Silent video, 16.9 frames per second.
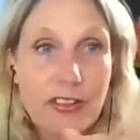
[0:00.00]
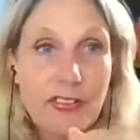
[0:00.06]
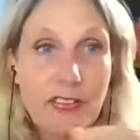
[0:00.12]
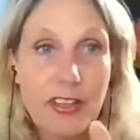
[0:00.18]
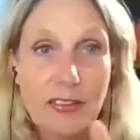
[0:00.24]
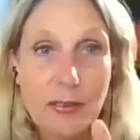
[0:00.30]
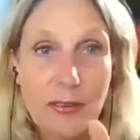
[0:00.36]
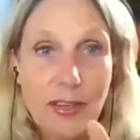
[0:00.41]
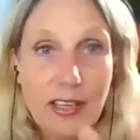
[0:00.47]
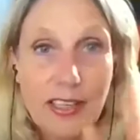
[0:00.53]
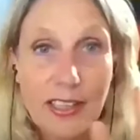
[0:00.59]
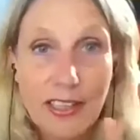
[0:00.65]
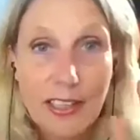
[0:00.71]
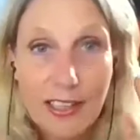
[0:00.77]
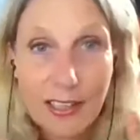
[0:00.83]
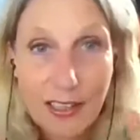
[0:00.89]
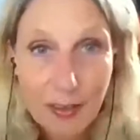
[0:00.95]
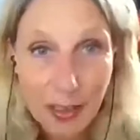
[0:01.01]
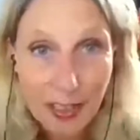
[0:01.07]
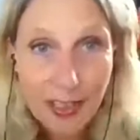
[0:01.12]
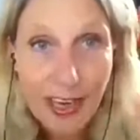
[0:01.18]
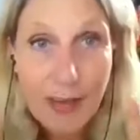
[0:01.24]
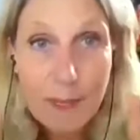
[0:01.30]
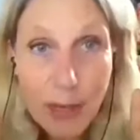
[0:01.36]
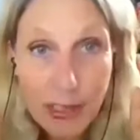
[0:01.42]
etc.
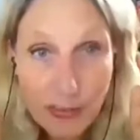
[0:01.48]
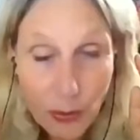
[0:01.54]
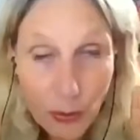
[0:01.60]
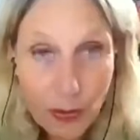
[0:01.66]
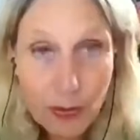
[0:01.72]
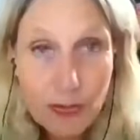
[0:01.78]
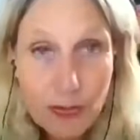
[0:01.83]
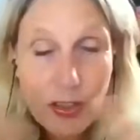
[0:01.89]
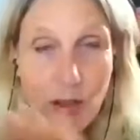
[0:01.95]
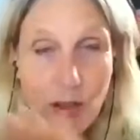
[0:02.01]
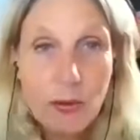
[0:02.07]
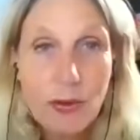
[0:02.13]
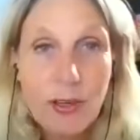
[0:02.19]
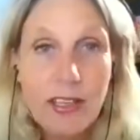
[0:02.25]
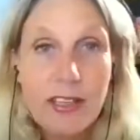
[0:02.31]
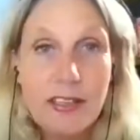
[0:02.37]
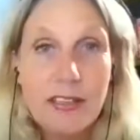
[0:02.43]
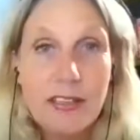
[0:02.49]
But also,